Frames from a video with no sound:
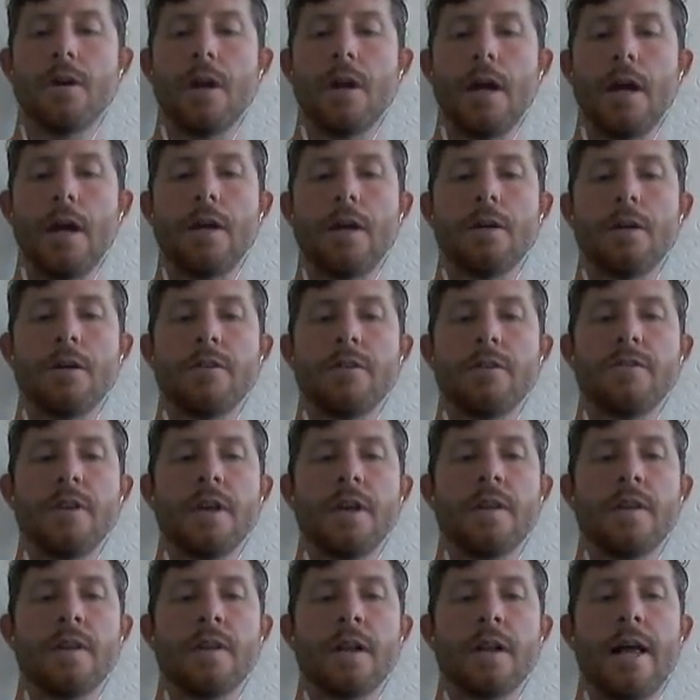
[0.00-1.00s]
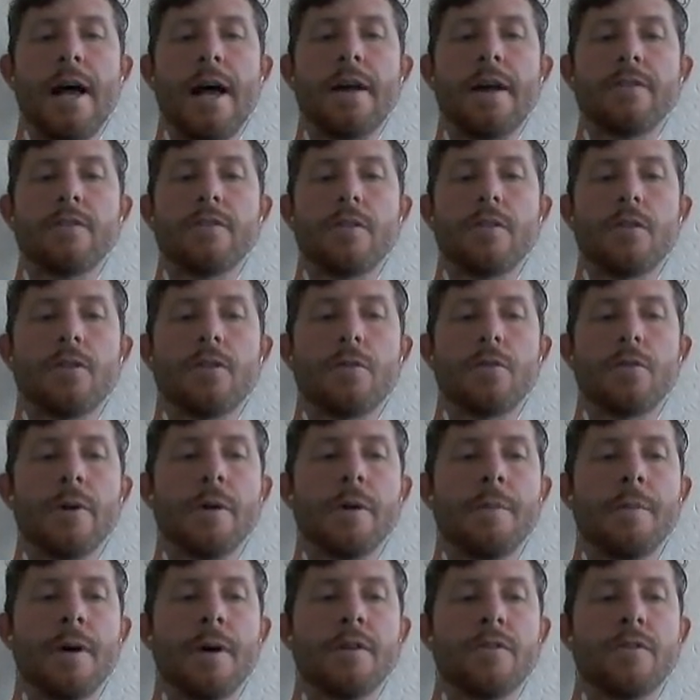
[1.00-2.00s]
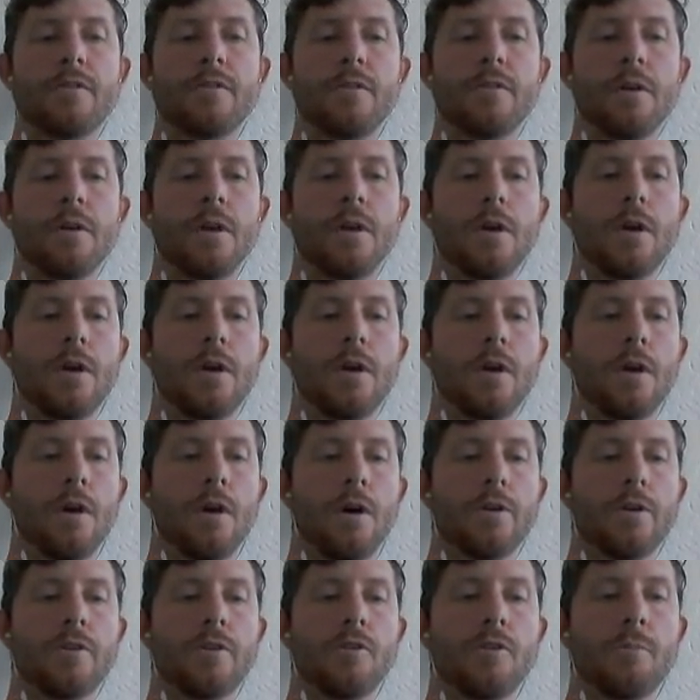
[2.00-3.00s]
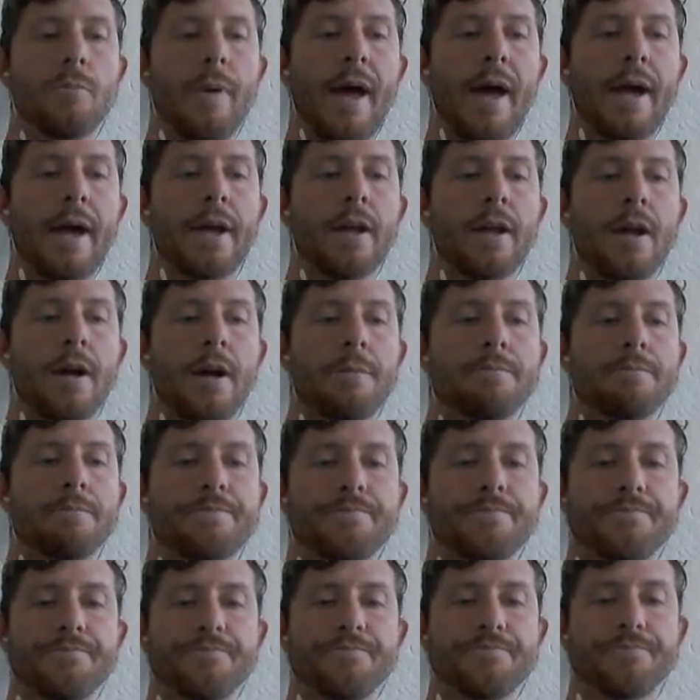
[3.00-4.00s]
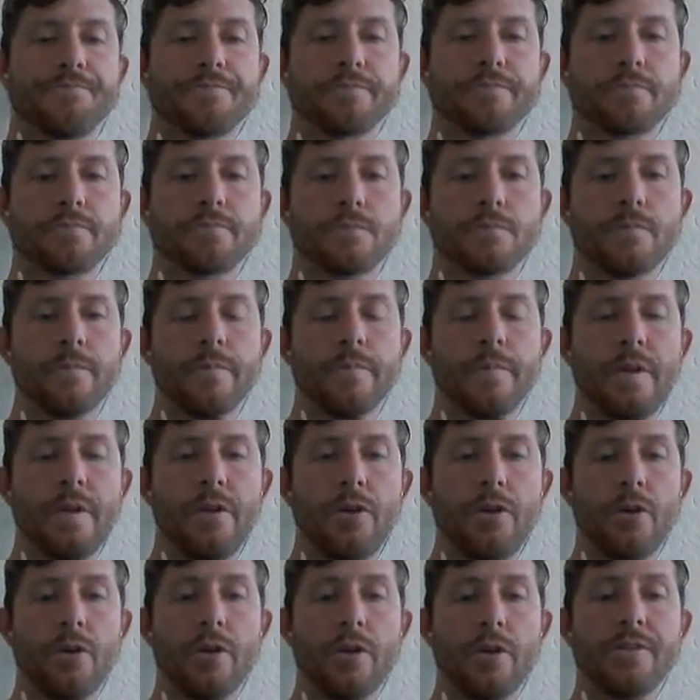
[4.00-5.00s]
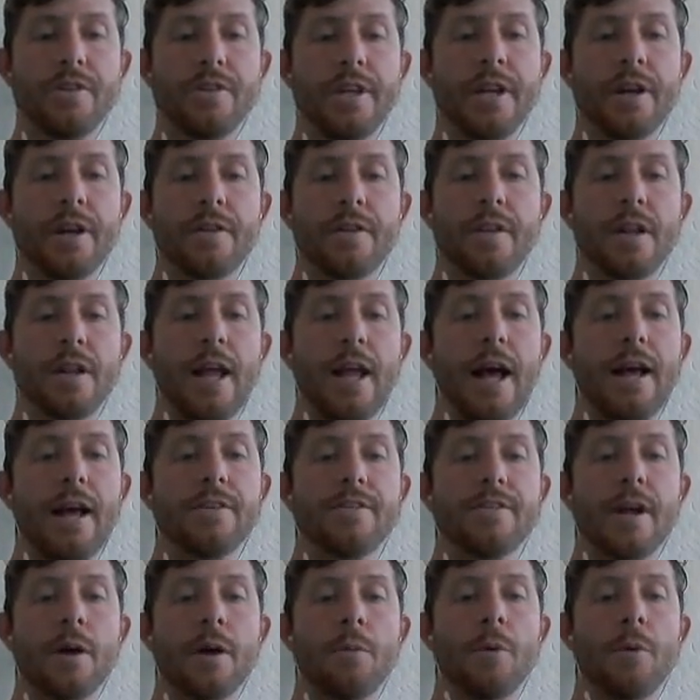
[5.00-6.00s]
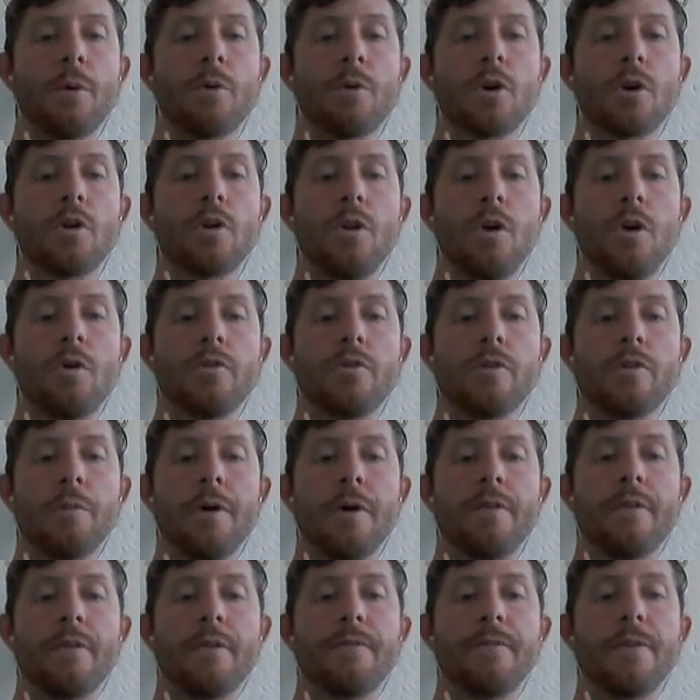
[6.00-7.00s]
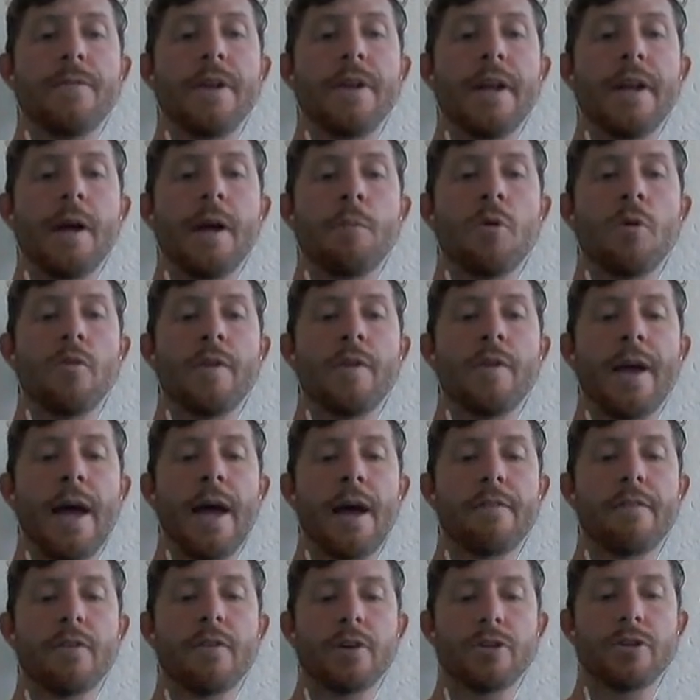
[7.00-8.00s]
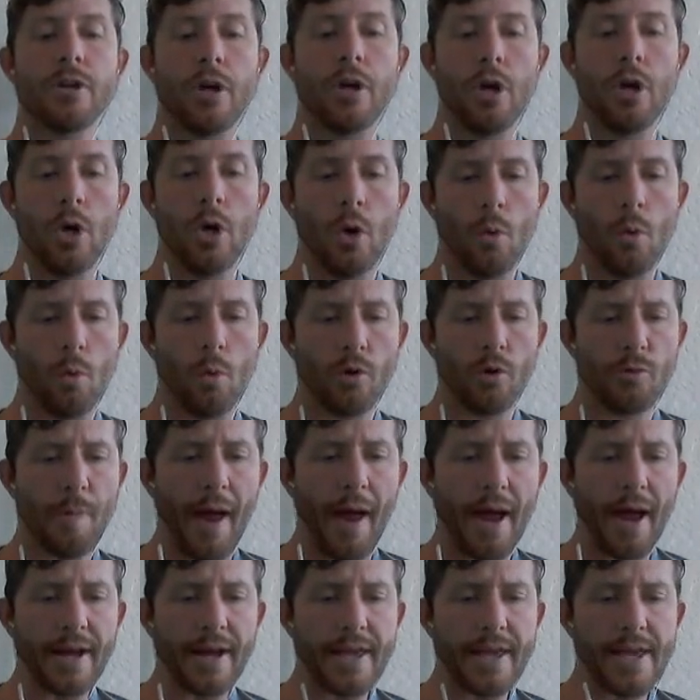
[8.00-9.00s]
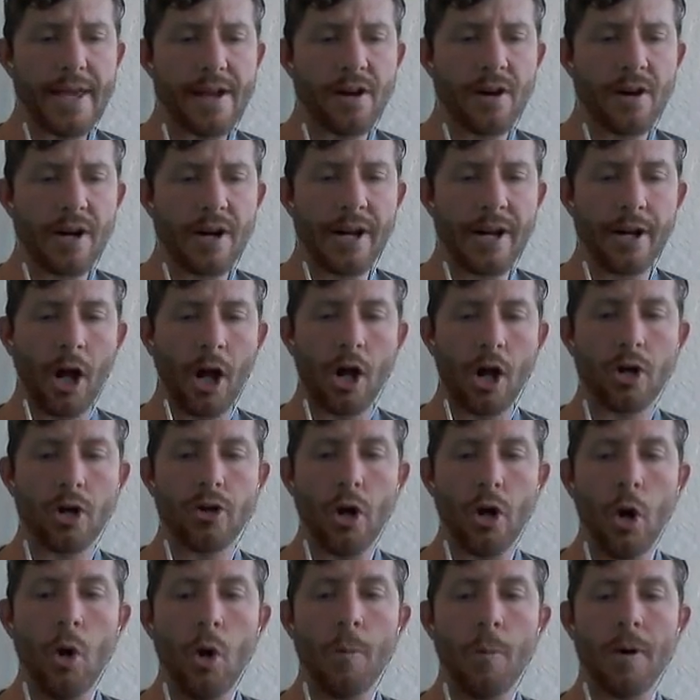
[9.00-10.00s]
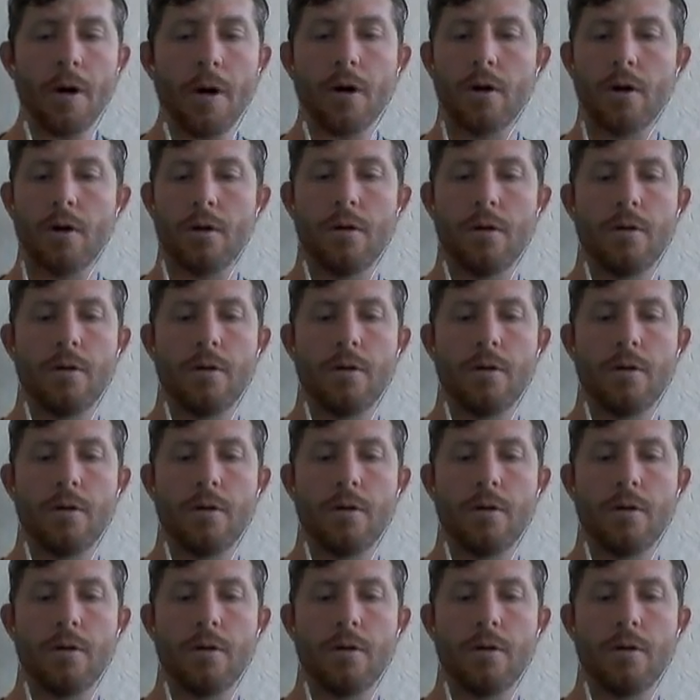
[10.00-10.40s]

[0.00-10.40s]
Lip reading: Okay, you can see in the last 3 months, I'll just back it up. You can see here, the last time we were closed above the 50-day moving average was back here in October.